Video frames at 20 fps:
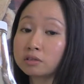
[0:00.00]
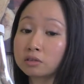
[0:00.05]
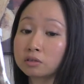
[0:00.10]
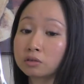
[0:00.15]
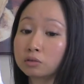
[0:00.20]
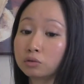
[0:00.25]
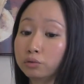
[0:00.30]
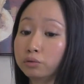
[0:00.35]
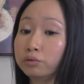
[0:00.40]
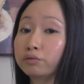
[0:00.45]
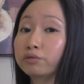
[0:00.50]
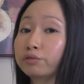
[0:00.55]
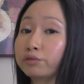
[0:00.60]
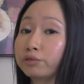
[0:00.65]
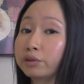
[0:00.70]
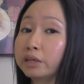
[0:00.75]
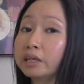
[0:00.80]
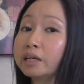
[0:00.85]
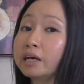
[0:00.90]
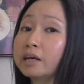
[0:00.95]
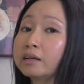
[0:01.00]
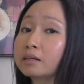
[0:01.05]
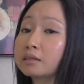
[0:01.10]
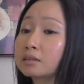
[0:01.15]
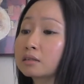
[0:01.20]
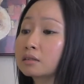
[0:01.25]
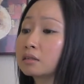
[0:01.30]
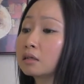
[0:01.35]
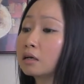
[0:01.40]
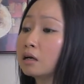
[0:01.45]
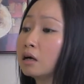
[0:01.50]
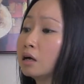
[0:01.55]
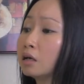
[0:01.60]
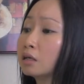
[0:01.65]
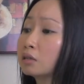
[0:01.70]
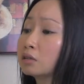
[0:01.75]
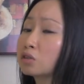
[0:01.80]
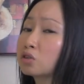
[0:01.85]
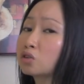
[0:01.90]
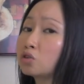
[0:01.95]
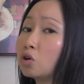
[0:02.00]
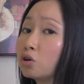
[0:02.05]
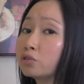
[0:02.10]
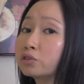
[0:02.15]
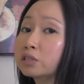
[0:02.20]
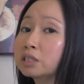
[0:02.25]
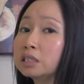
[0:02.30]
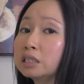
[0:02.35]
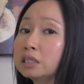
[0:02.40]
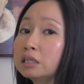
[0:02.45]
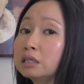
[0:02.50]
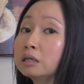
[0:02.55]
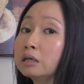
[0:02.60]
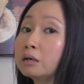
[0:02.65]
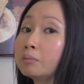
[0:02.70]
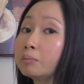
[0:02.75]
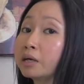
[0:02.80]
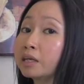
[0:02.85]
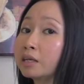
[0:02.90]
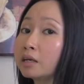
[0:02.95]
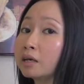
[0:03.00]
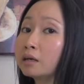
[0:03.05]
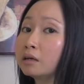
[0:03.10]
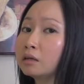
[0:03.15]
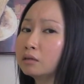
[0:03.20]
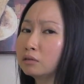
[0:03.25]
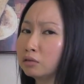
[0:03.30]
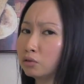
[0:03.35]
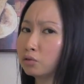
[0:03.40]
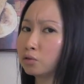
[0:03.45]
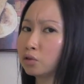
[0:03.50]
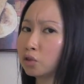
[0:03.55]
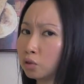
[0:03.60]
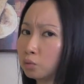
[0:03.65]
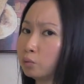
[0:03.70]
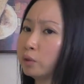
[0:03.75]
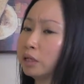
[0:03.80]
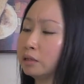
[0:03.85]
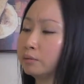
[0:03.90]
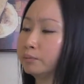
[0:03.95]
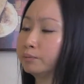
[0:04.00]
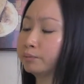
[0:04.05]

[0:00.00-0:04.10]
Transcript: It's gluten-free and it's salty but yet a little sweet.